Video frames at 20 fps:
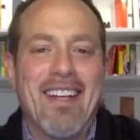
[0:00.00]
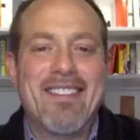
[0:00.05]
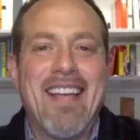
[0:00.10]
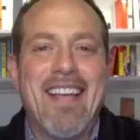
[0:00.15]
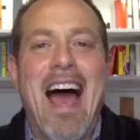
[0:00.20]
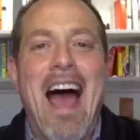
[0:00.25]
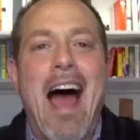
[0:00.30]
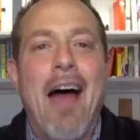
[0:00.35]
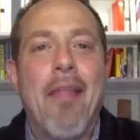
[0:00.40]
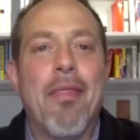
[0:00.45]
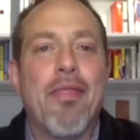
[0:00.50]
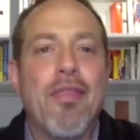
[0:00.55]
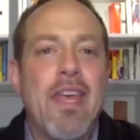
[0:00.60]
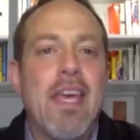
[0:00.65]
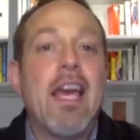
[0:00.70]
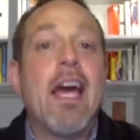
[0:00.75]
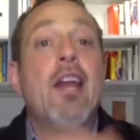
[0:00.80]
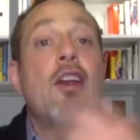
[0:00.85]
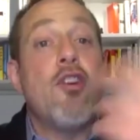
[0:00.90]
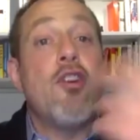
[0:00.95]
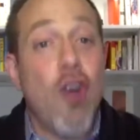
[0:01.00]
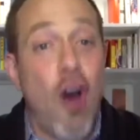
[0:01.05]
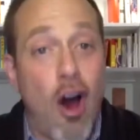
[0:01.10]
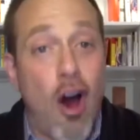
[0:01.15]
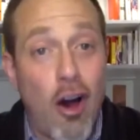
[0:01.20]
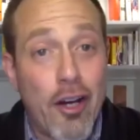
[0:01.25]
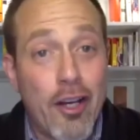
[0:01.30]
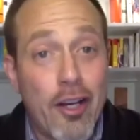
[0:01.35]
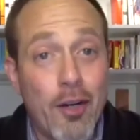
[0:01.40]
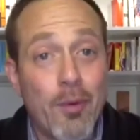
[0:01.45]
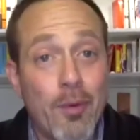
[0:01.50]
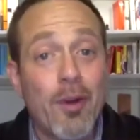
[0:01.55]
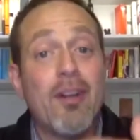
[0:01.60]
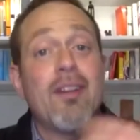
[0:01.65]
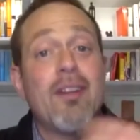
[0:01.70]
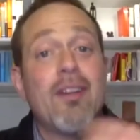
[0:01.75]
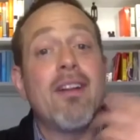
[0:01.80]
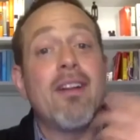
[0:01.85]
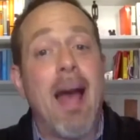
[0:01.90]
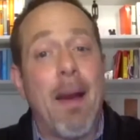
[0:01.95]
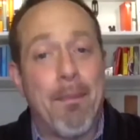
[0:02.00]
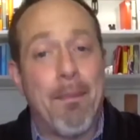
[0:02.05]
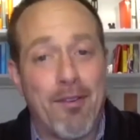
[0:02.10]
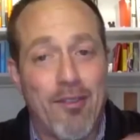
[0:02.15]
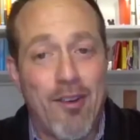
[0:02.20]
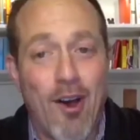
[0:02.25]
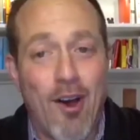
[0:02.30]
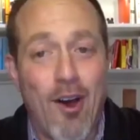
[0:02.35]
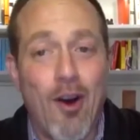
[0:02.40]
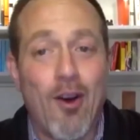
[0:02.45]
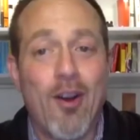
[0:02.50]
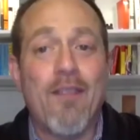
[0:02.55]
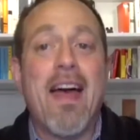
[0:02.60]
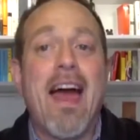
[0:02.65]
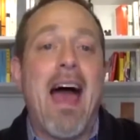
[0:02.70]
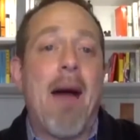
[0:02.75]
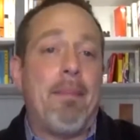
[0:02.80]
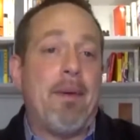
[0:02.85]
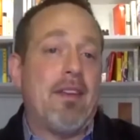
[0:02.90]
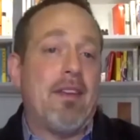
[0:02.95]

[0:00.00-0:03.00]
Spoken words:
at the inaugural episode of the Happiest